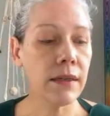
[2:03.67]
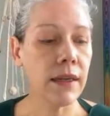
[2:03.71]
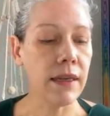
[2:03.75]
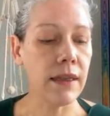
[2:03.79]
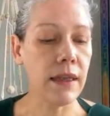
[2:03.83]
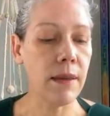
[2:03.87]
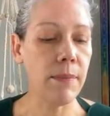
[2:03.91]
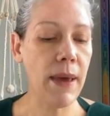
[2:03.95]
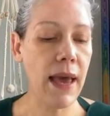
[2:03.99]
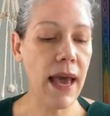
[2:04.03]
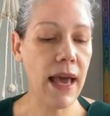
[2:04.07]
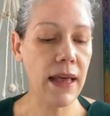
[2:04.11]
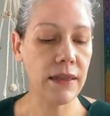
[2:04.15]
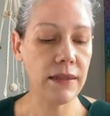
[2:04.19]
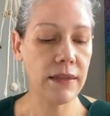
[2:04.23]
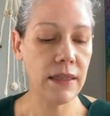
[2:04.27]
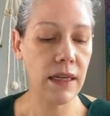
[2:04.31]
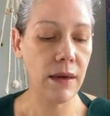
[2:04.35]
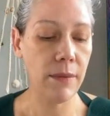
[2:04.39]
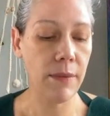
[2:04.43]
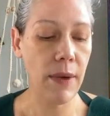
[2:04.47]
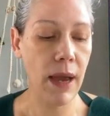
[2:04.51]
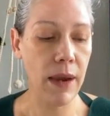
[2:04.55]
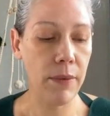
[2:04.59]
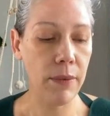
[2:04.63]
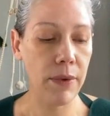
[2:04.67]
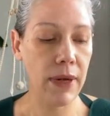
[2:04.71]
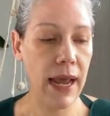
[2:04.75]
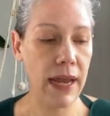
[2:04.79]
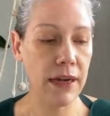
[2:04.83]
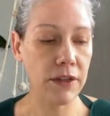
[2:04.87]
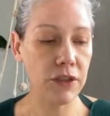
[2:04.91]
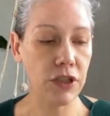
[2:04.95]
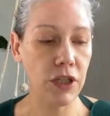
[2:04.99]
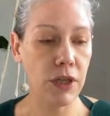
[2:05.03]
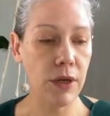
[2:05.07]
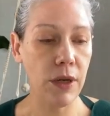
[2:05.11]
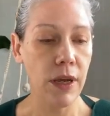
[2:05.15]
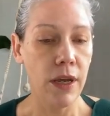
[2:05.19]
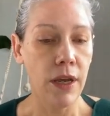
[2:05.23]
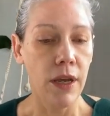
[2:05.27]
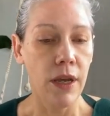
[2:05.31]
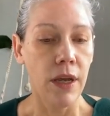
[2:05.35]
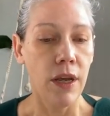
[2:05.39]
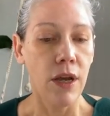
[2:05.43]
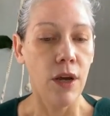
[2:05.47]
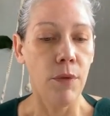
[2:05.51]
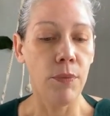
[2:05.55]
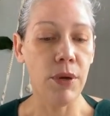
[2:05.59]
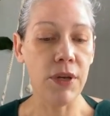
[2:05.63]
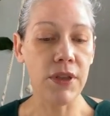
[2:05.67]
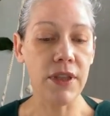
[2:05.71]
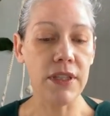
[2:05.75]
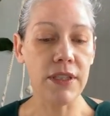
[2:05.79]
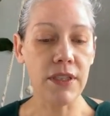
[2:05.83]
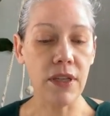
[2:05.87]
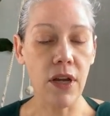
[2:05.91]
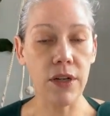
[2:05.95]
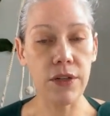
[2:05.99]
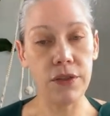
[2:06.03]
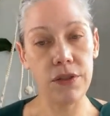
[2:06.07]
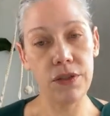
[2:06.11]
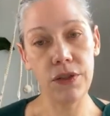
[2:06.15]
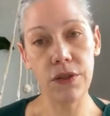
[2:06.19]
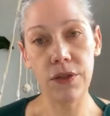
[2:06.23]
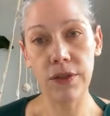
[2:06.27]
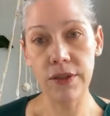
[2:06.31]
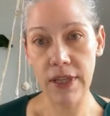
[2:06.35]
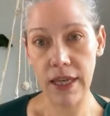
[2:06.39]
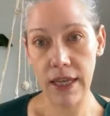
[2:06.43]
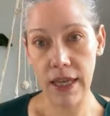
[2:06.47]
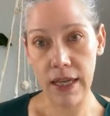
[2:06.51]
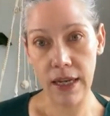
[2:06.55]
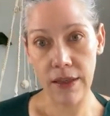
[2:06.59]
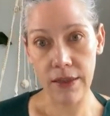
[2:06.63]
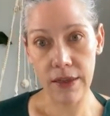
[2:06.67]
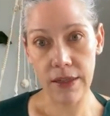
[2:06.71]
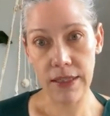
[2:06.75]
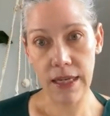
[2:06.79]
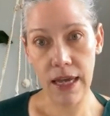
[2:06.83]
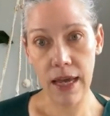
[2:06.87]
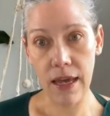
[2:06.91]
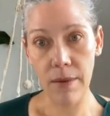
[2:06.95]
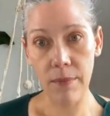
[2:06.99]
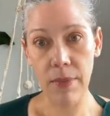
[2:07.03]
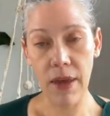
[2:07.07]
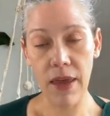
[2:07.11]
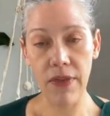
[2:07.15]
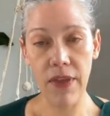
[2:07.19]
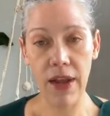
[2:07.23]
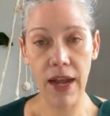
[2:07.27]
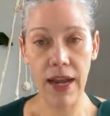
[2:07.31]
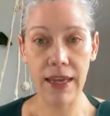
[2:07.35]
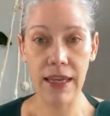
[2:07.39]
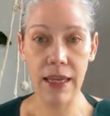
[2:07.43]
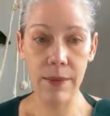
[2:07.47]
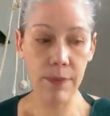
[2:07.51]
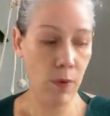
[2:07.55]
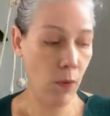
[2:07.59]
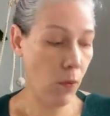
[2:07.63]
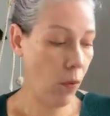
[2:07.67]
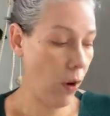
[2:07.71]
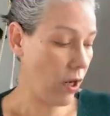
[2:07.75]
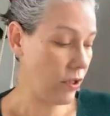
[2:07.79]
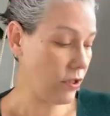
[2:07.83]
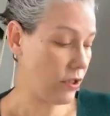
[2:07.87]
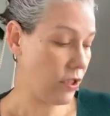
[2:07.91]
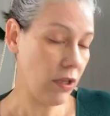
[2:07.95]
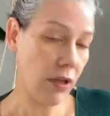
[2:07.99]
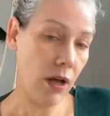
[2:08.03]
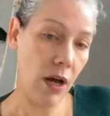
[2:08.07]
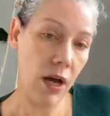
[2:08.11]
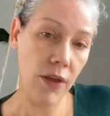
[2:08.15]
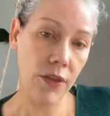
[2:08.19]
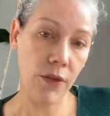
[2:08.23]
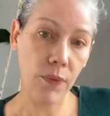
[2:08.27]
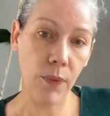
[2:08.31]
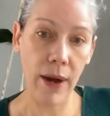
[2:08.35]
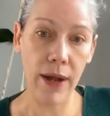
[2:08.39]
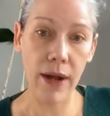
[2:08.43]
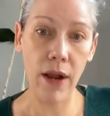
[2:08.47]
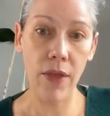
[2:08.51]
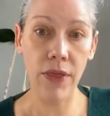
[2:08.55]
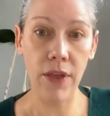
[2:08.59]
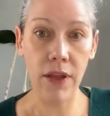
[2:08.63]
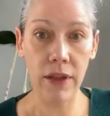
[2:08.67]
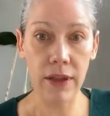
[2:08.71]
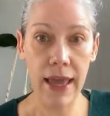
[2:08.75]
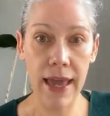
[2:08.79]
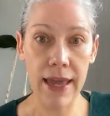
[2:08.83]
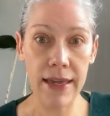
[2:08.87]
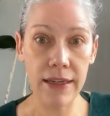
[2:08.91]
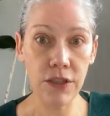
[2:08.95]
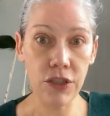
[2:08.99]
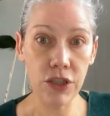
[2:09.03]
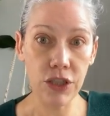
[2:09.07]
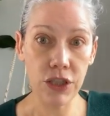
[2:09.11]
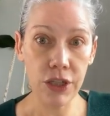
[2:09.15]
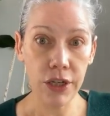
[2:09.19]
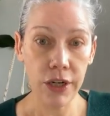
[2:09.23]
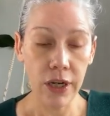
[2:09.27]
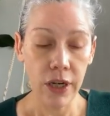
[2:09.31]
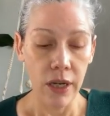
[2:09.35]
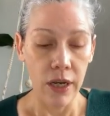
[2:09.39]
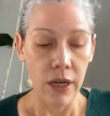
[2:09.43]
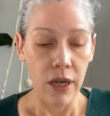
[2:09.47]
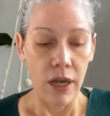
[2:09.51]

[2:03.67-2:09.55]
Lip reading: In the bathtub, I would actually put this on as soon as I get in the tub, and then I keep a washcloth right on the ledge